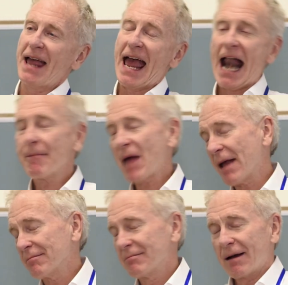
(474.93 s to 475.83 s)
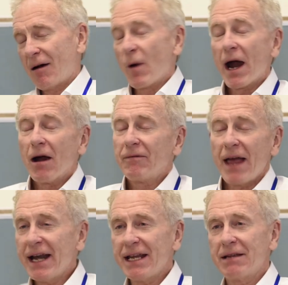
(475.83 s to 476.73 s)
and I'm not aware of
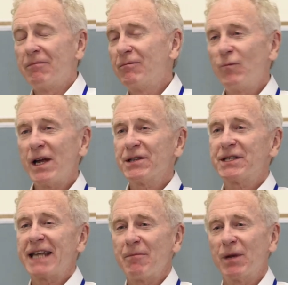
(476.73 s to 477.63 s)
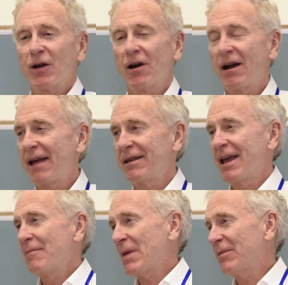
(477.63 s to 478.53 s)
any written statement, or
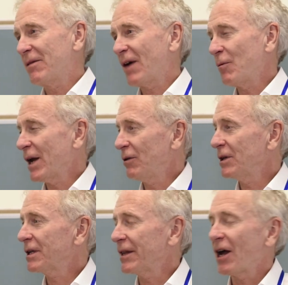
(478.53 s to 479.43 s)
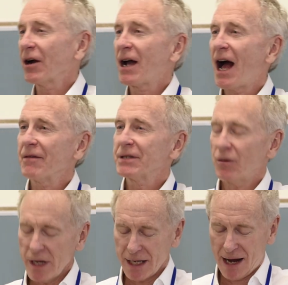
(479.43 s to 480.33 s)
maybe if I went and looked at the archives at
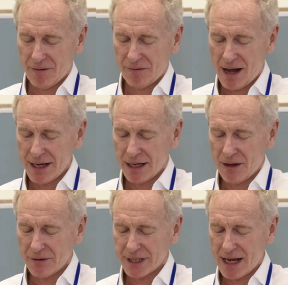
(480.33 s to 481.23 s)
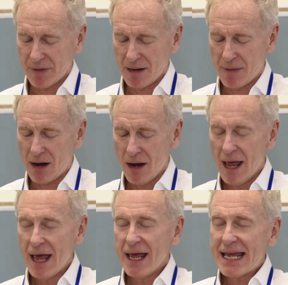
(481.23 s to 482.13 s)
Wheaton, I would find another statement about
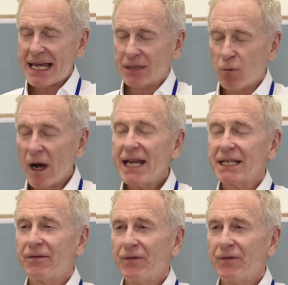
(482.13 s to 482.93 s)
what his